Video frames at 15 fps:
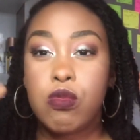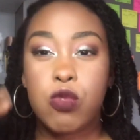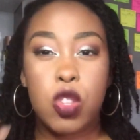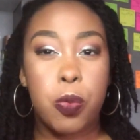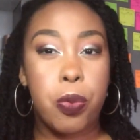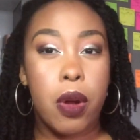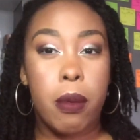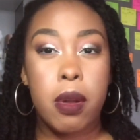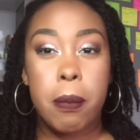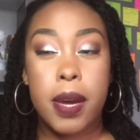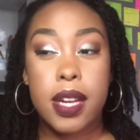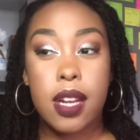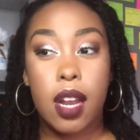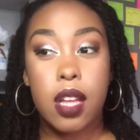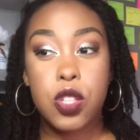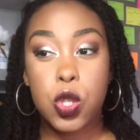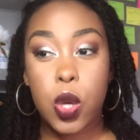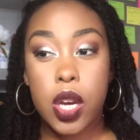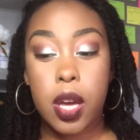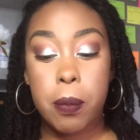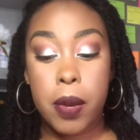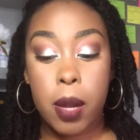you probably might not
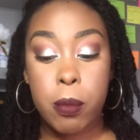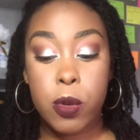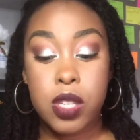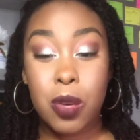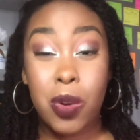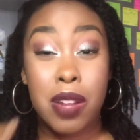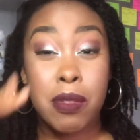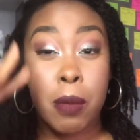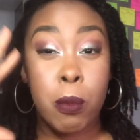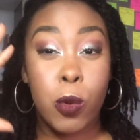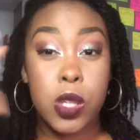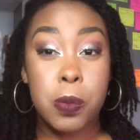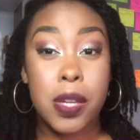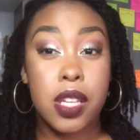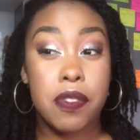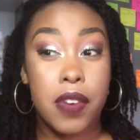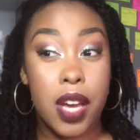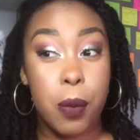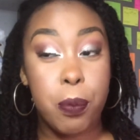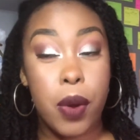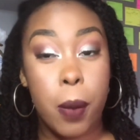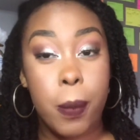enjoy it, but I'm using one of my most
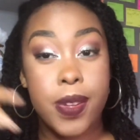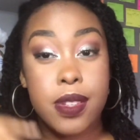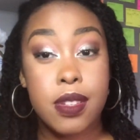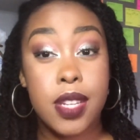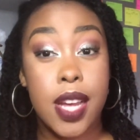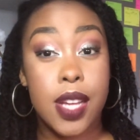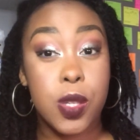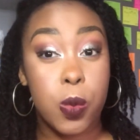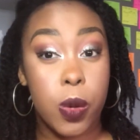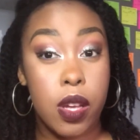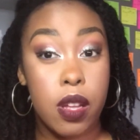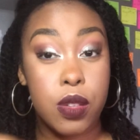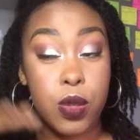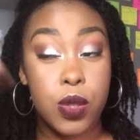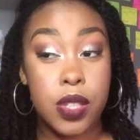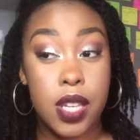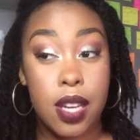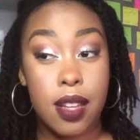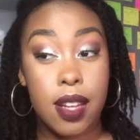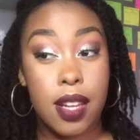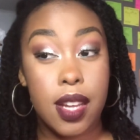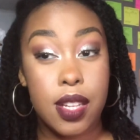mattifying primers today as well, so
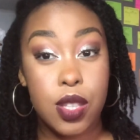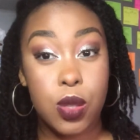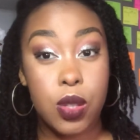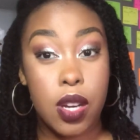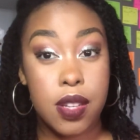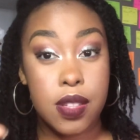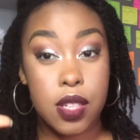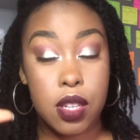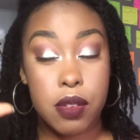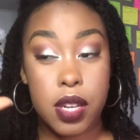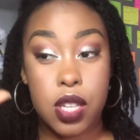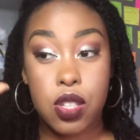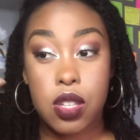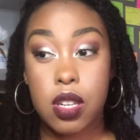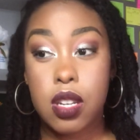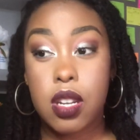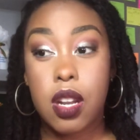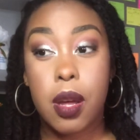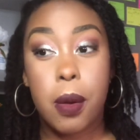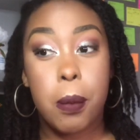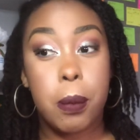take that into consideration.